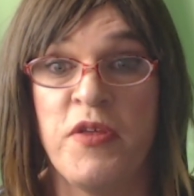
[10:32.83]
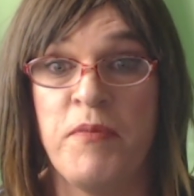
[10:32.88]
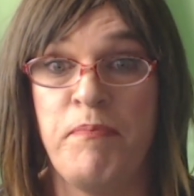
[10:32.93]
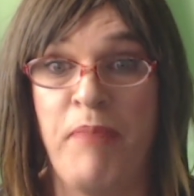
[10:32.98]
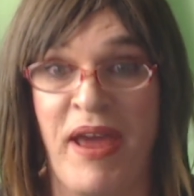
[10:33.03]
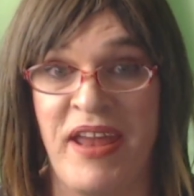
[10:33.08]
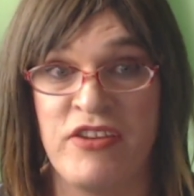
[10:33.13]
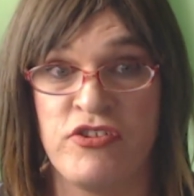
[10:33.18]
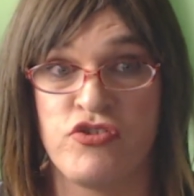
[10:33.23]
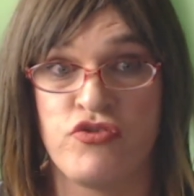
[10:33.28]

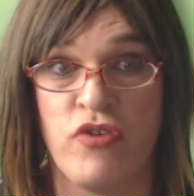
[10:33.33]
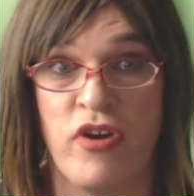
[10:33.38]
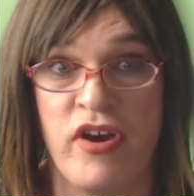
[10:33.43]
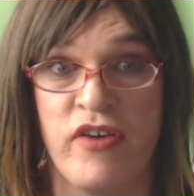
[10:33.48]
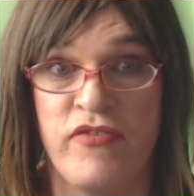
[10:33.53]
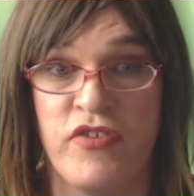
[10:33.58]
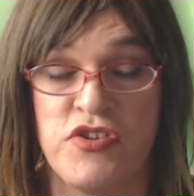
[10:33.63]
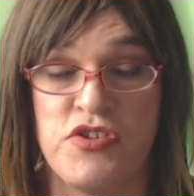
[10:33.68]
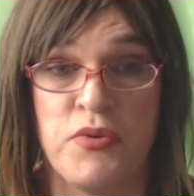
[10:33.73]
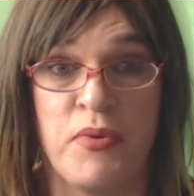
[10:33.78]
banned
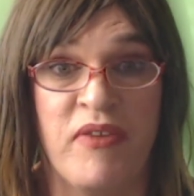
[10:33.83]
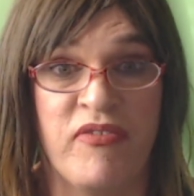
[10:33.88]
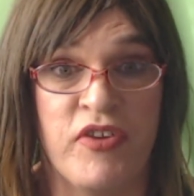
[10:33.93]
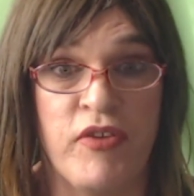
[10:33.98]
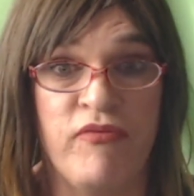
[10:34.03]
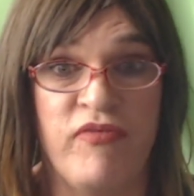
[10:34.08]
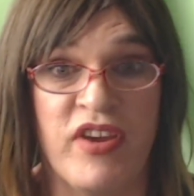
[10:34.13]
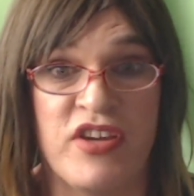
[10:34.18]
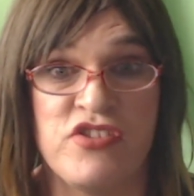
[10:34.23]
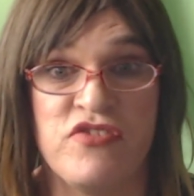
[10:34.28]
drivers who have
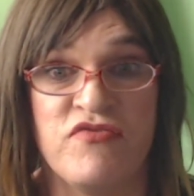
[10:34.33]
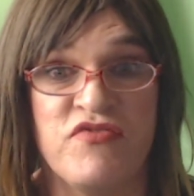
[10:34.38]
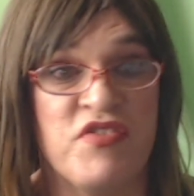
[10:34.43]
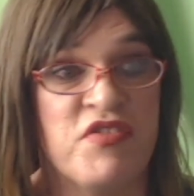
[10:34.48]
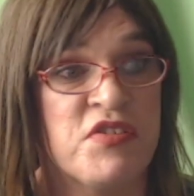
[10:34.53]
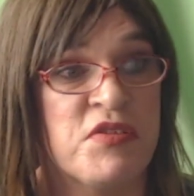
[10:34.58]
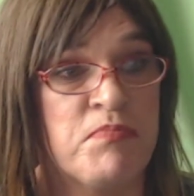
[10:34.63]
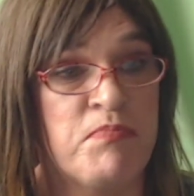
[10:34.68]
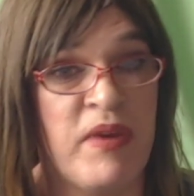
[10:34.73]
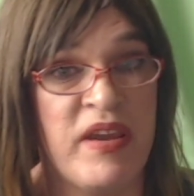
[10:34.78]
convictions for
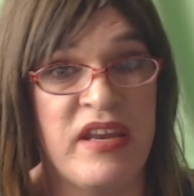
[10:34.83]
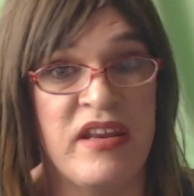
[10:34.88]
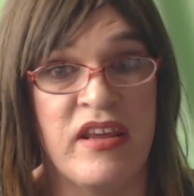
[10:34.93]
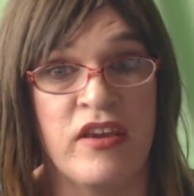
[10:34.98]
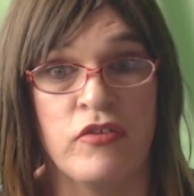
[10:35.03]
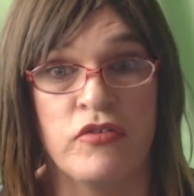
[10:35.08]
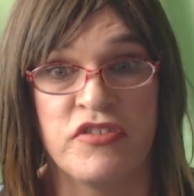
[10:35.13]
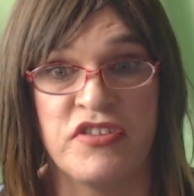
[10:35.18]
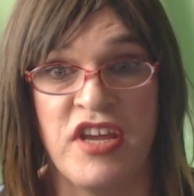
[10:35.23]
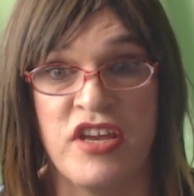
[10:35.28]
speeding
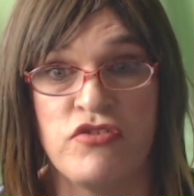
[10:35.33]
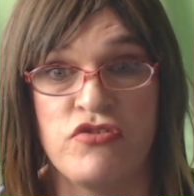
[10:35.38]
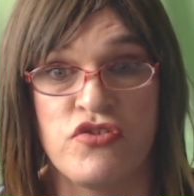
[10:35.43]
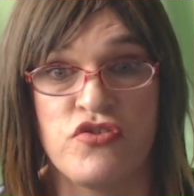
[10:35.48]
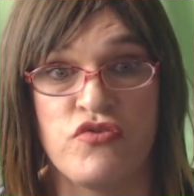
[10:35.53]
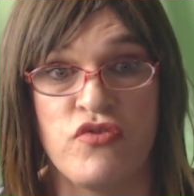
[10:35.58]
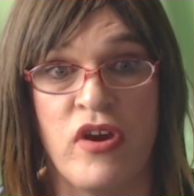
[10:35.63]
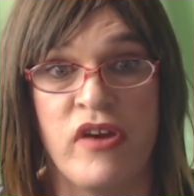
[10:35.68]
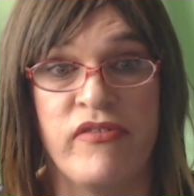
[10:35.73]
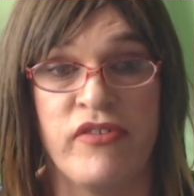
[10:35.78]
or dangerous
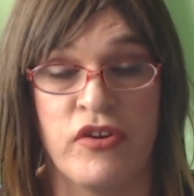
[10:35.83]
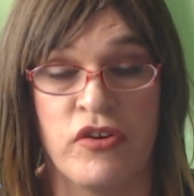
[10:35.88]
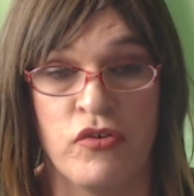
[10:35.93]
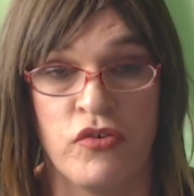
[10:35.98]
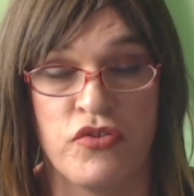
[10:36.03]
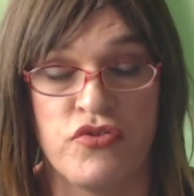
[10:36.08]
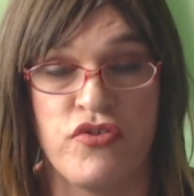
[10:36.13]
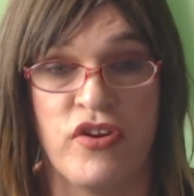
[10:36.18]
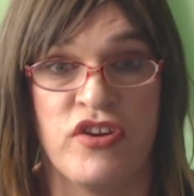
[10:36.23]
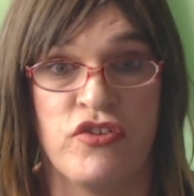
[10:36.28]
driving or
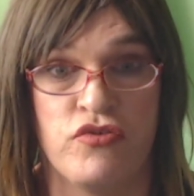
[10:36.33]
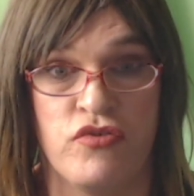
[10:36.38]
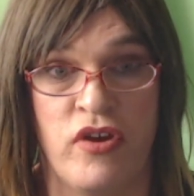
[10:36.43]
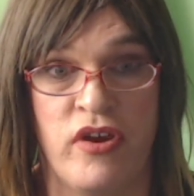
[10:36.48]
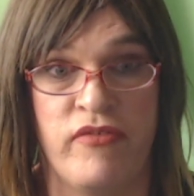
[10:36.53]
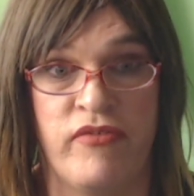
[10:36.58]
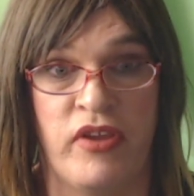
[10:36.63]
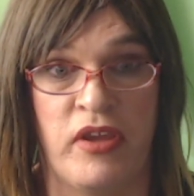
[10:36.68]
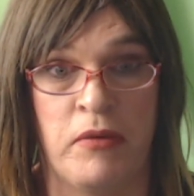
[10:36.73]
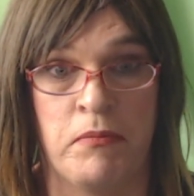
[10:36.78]
drink
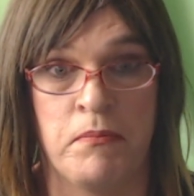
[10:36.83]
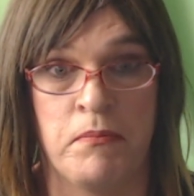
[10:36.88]
driving.